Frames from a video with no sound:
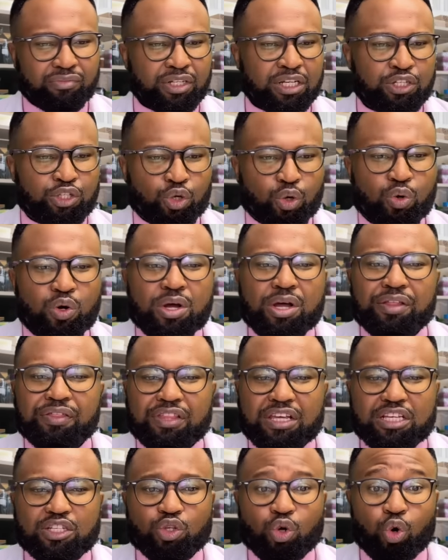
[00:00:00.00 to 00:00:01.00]
So
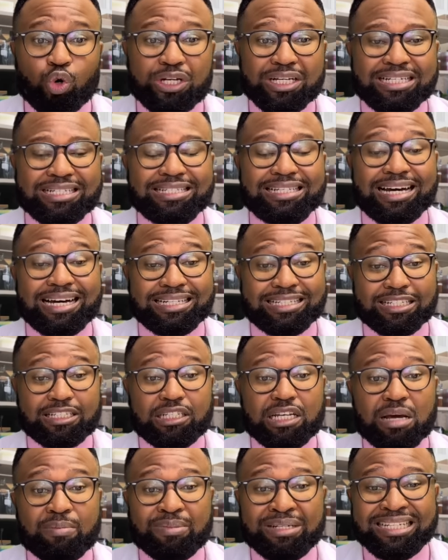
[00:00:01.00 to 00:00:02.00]
these orders are
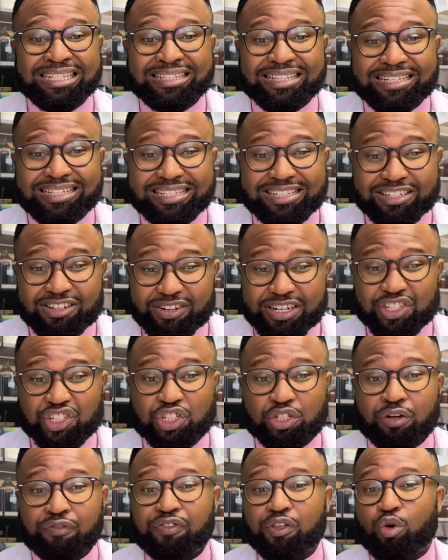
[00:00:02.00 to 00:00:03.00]
determined at the
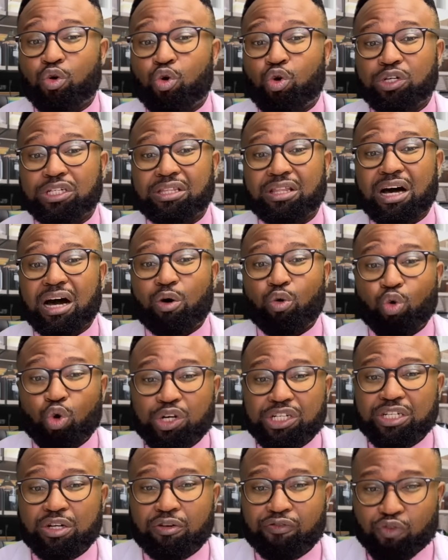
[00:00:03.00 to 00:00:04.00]
discretion of the court. The
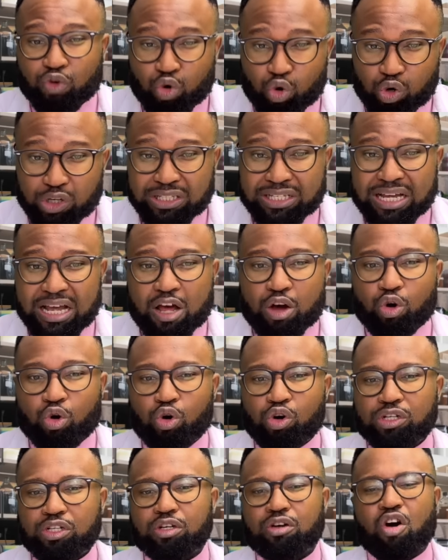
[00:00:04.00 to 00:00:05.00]
awarding of court
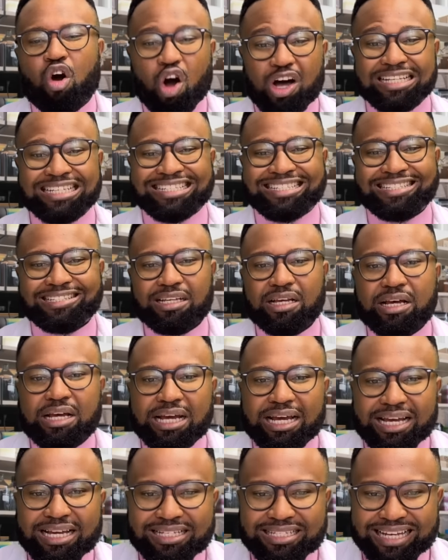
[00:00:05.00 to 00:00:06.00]
costs
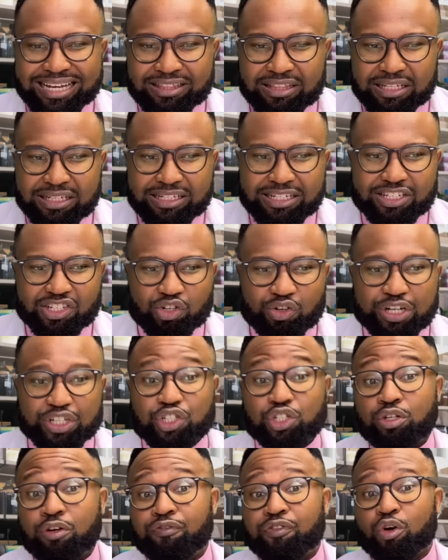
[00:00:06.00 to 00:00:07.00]
is at the
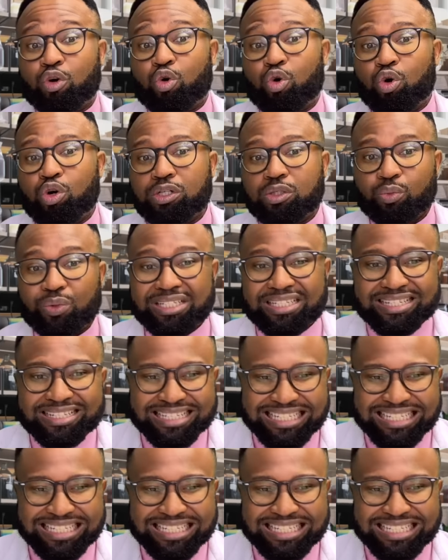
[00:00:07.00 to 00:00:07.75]
discretion of the court, which is